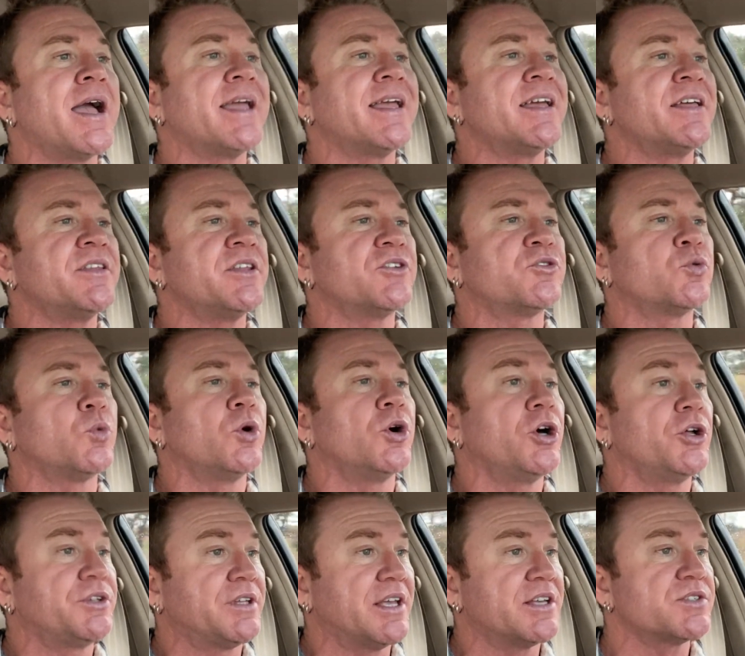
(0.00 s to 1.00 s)
in this
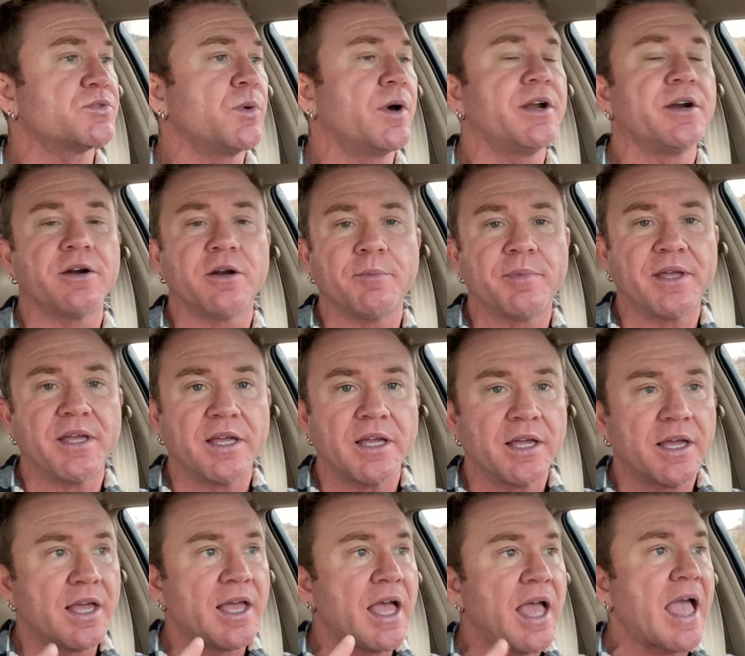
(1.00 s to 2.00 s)
world, guess what it'll be?
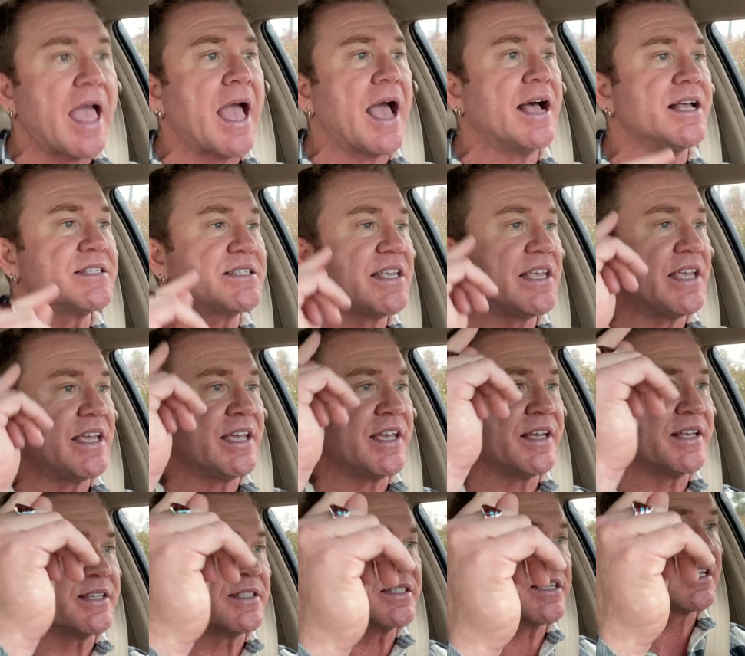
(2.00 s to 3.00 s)
As he
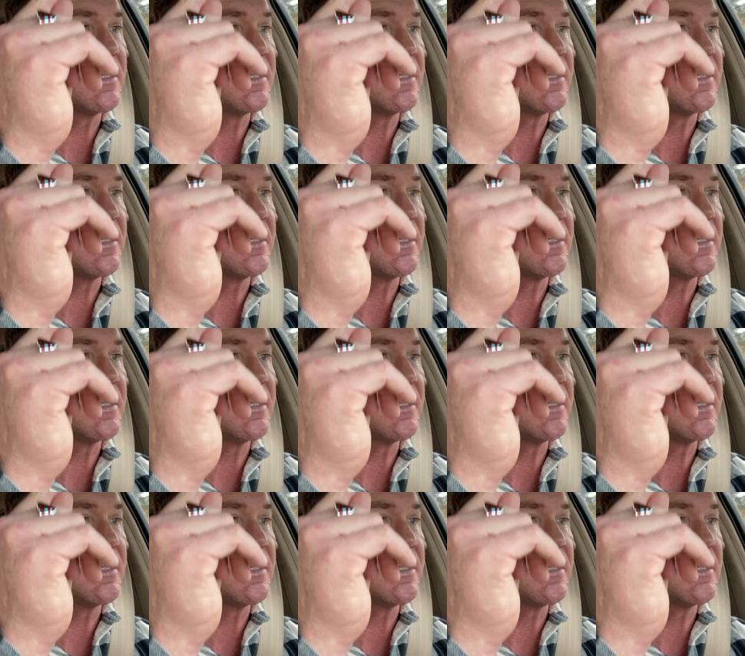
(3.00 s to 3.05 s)
is